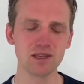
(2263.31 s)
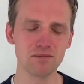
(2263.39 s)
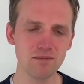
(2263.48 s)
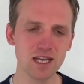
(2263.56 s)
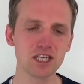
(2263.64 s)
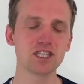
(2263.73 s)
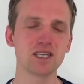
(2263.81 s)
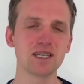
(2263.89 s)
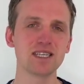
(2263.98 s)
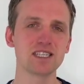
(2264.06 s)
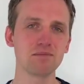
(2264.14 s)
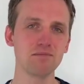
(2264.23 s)
The mission
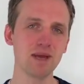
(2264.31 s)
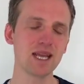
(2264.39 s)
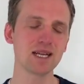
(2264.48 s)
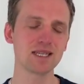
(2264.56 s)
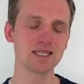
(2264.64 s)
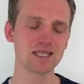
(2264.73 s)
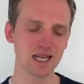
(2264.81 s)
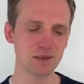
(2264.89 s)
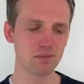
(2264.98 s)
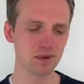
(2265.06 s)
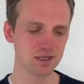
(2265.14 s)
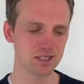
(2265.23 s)
is to make
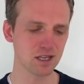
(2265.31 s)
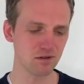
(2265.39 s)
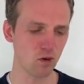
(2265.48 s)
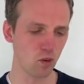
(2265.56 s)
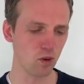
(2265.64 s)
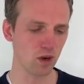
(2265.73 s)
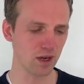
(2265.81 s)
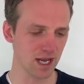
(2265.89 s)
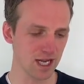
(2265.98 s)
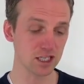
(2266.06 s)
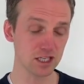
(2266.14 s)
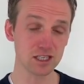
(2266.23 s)
disciples of all
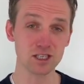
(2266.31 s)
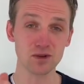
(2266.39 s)
nations. So